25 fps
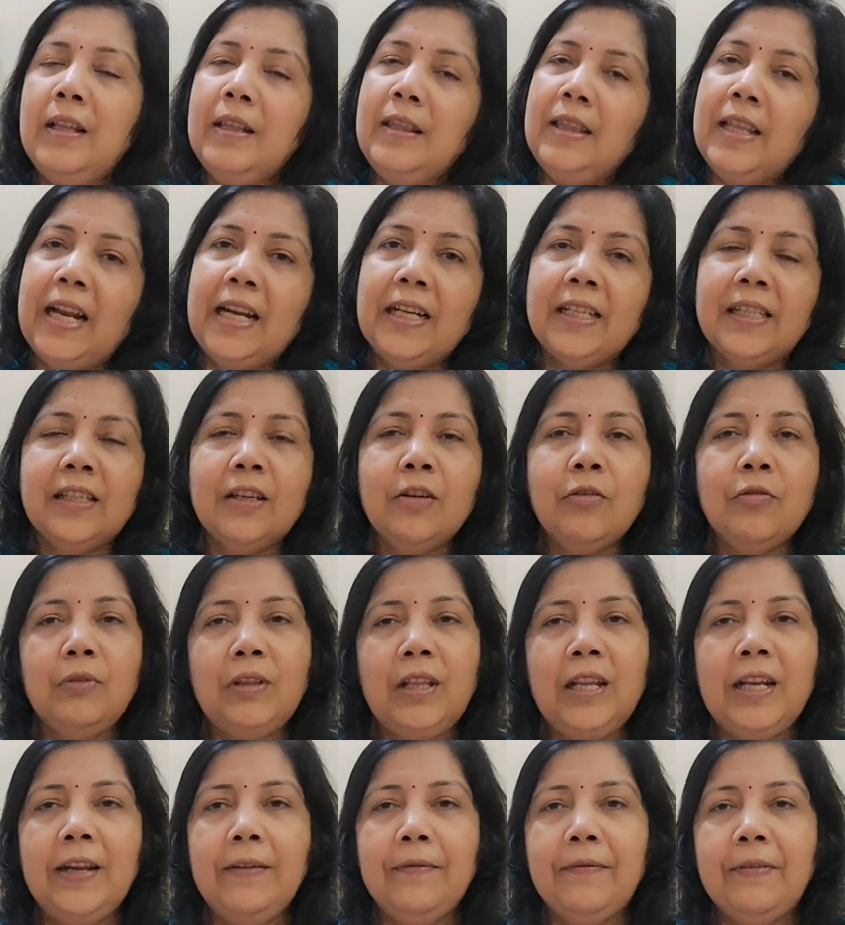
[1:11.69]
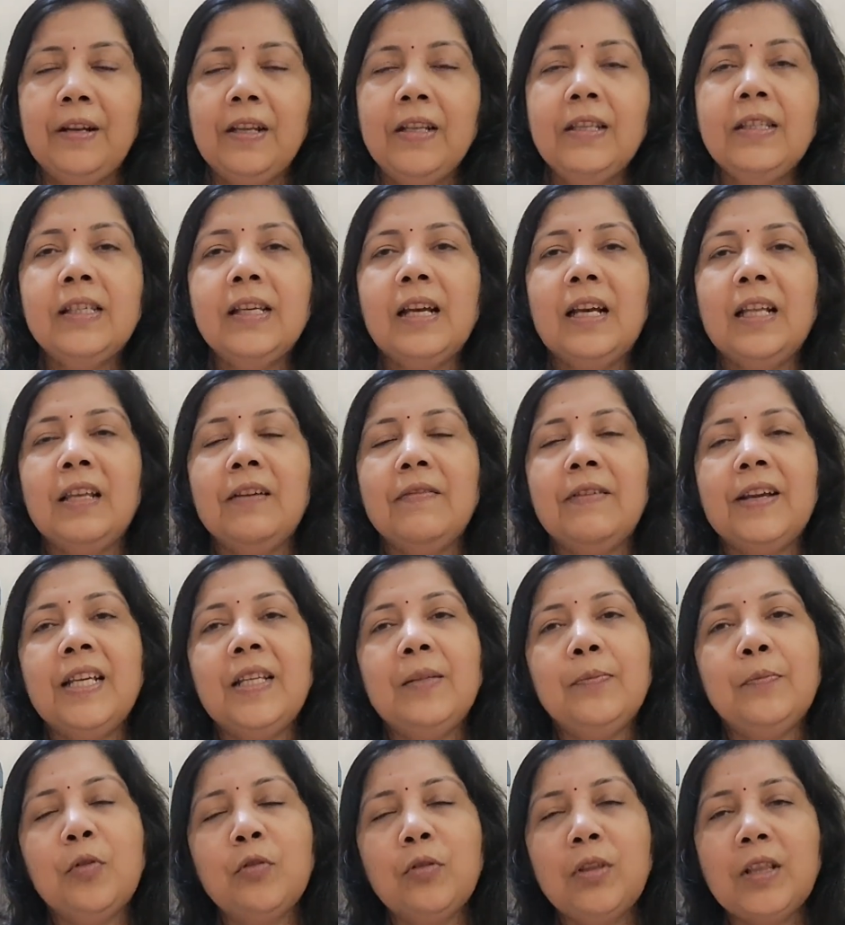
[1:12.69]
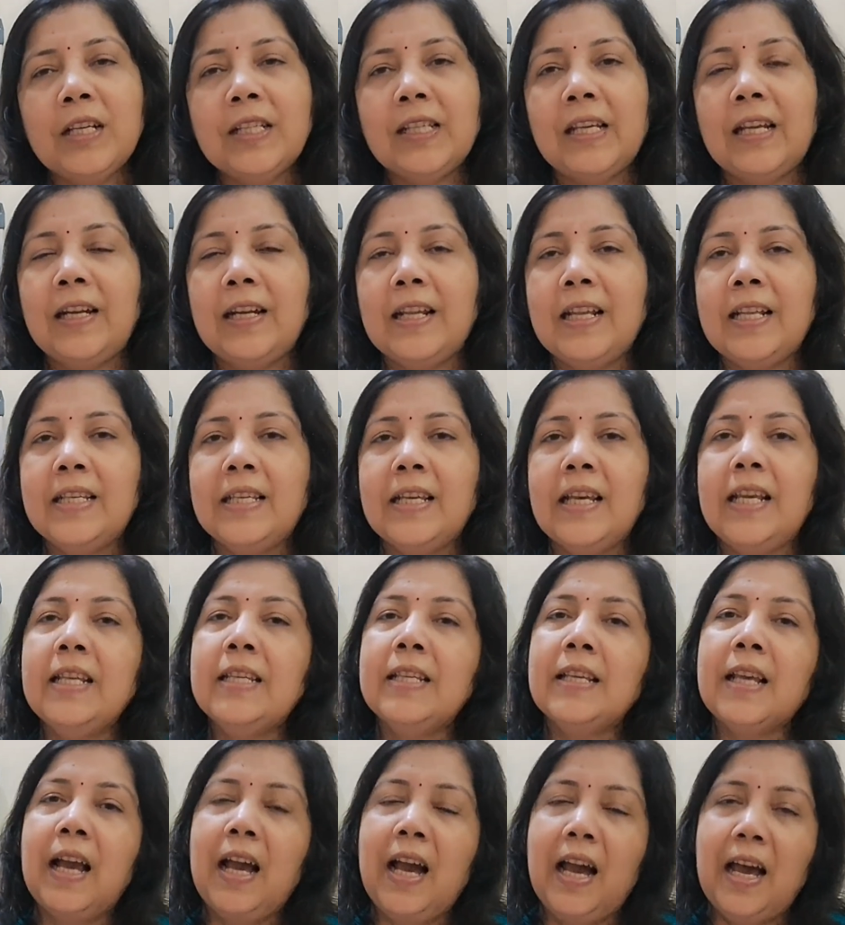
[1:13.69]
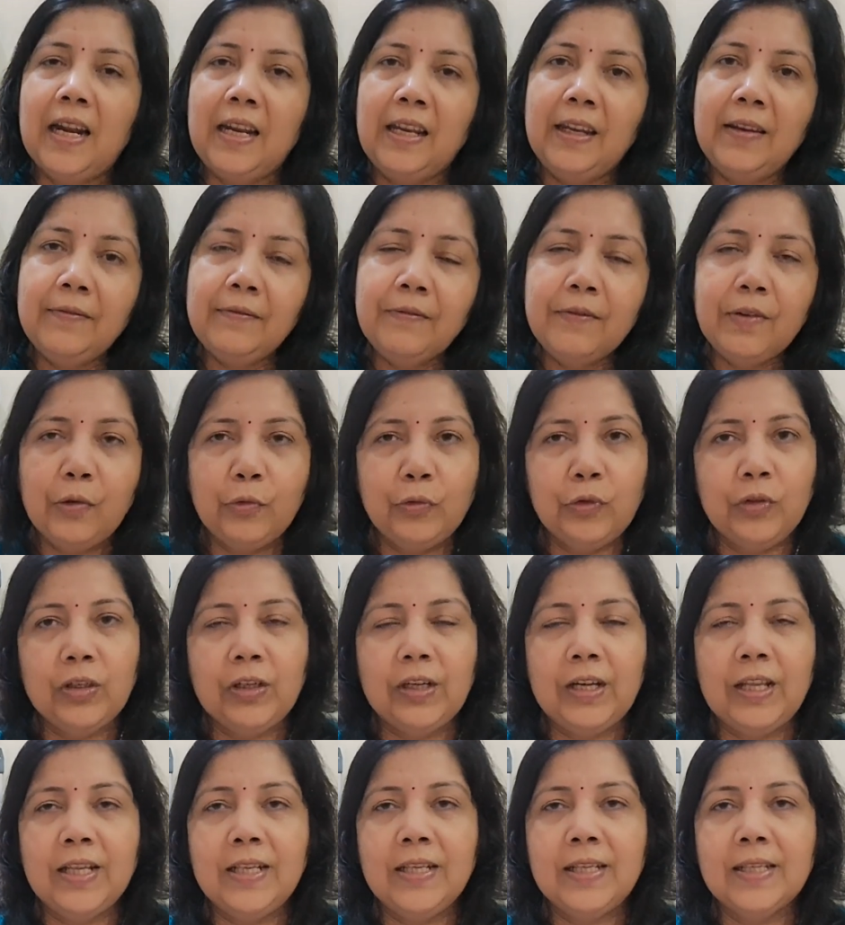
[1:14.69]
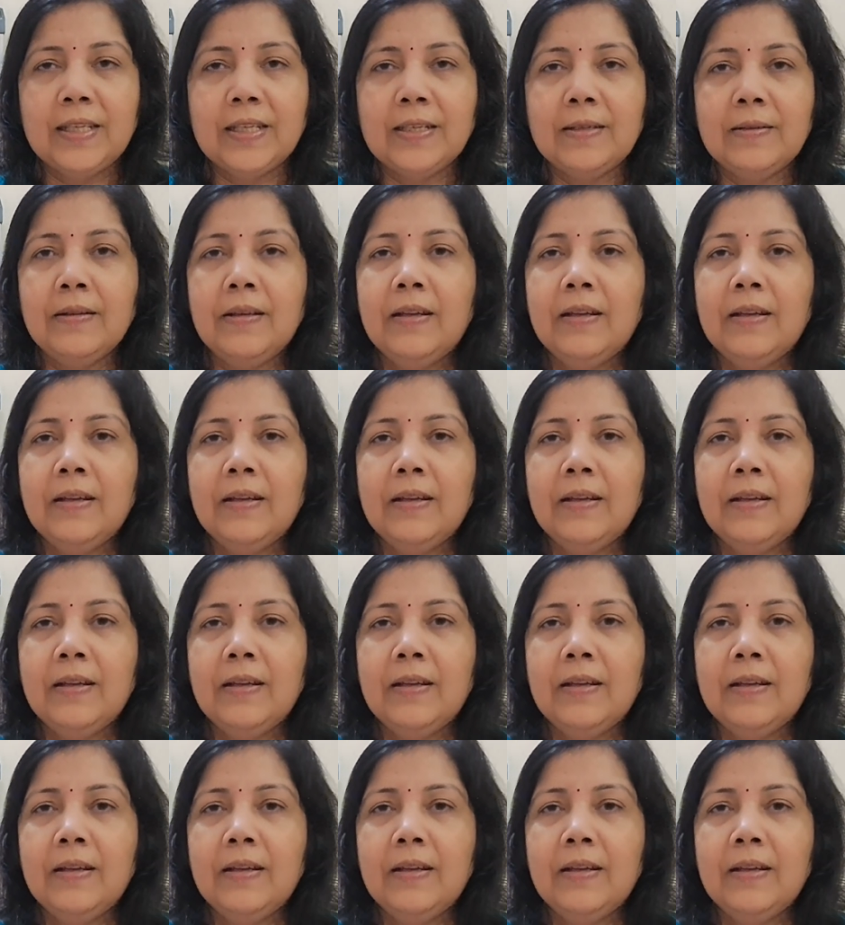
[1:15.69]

That is the only difference, otherwise both the sentences are in future tense.